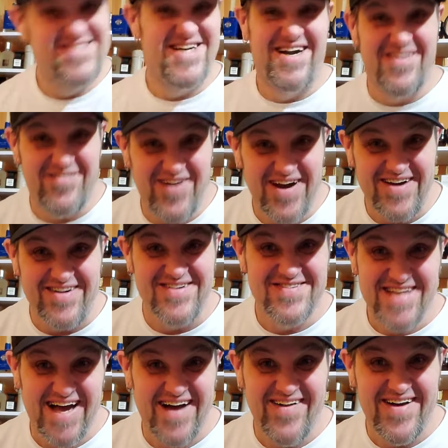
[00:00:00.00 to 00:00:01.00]
Share the fragrance.
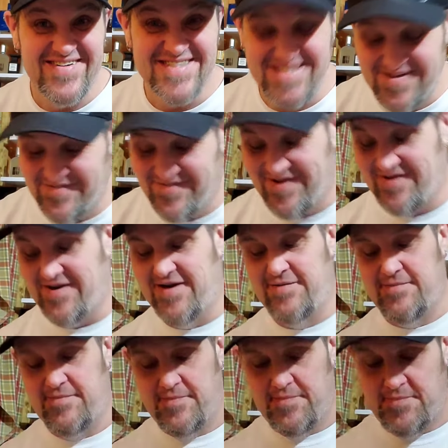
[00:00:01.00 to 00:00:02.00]
What the hell else do you want,
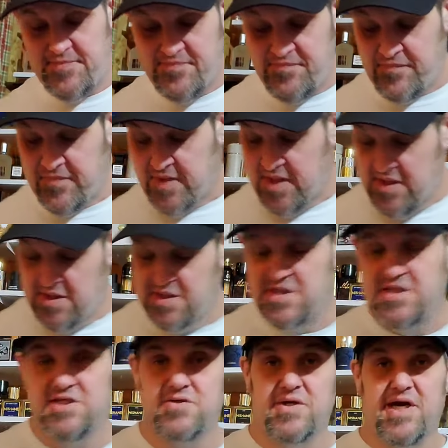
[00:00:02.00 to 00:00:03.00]
right?
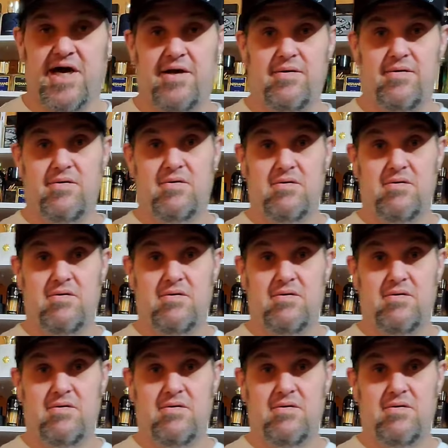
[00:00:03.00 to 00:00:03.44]
So again,